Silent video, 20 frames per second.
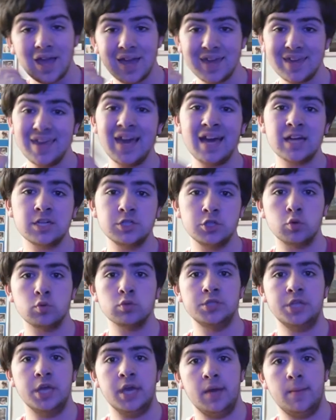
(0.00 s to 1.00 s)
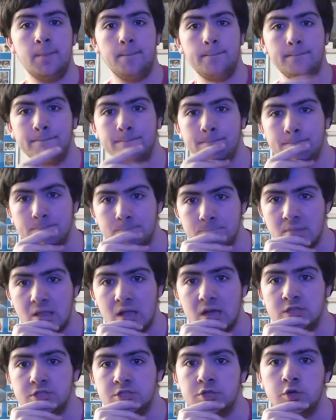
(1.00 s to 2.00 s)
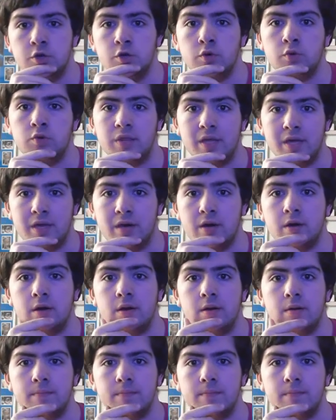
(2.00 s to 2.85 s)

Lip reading: yeah, Joel's dead. So, there.